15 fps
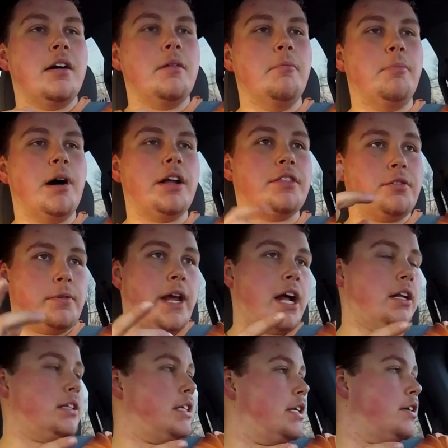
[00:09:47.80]
But the
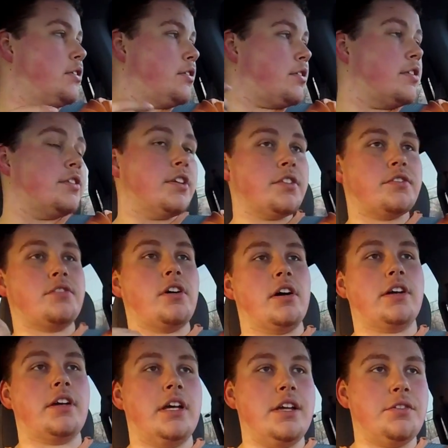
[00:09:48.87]
reality is, this
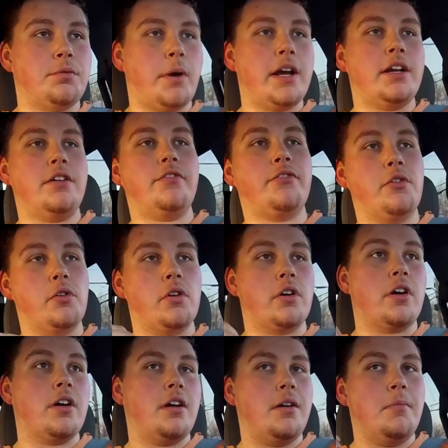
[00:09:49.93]
truck is rated for
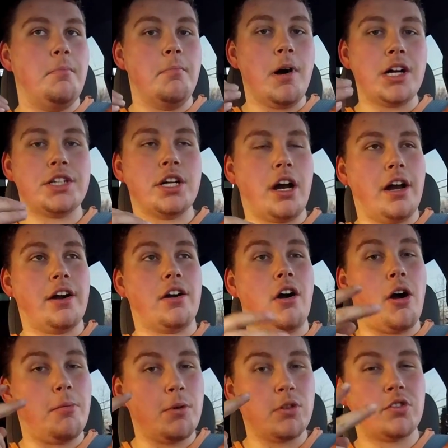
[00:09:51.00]
much higher,
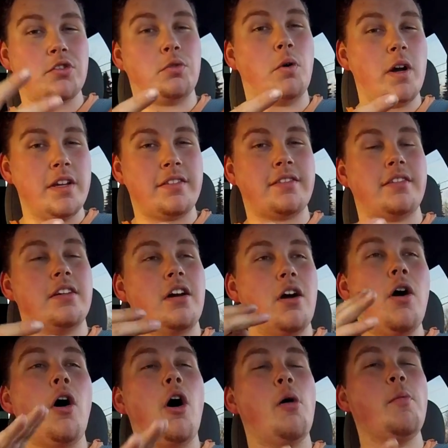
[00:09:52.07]
almost twice,
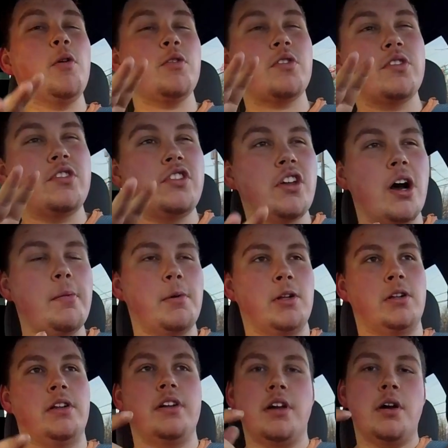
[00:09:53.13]
almost
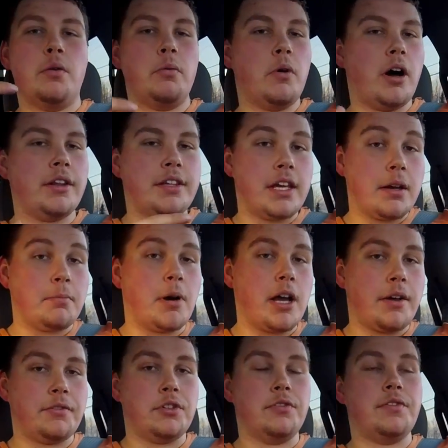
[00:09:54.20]
double what my
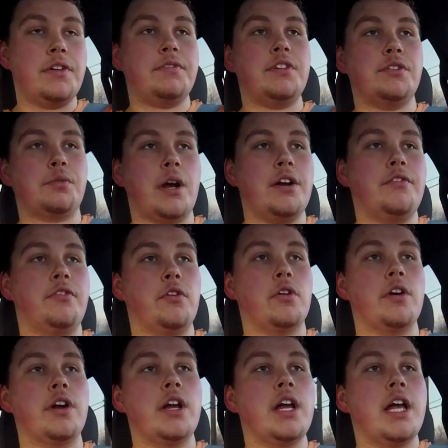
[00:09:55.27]
F-250 is rated
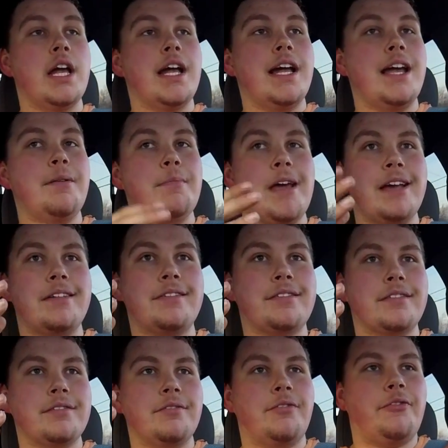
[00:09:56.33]
for. It
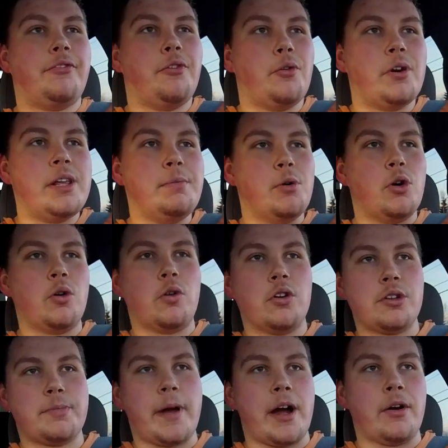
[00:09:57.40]
makes 40 more
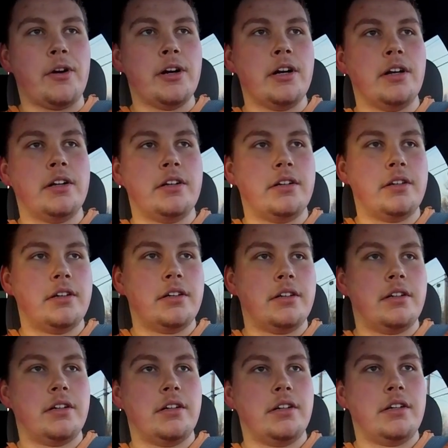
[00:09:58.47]
horsepower,
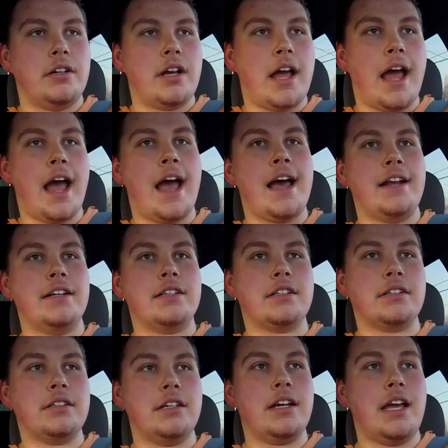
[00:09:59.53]

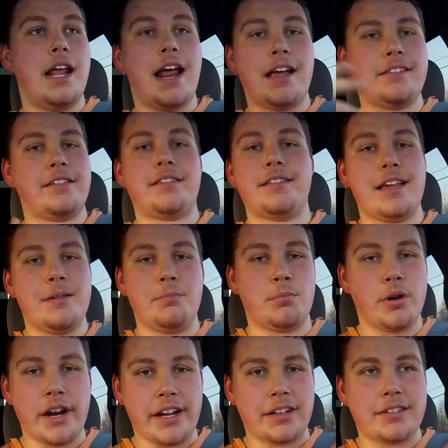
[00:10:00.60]
and it has the same
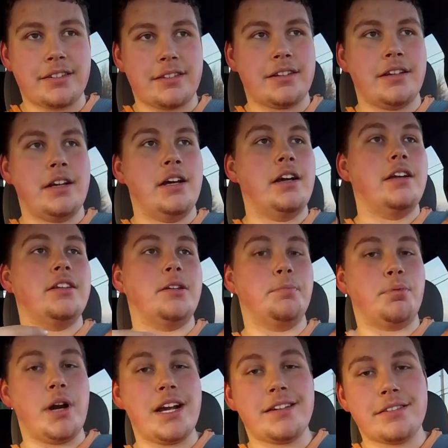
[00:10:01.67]
brakes. The
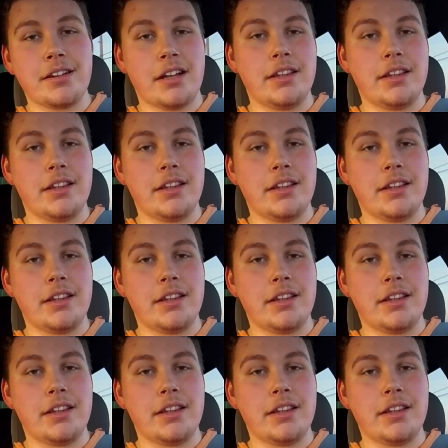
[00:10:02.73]
brakes on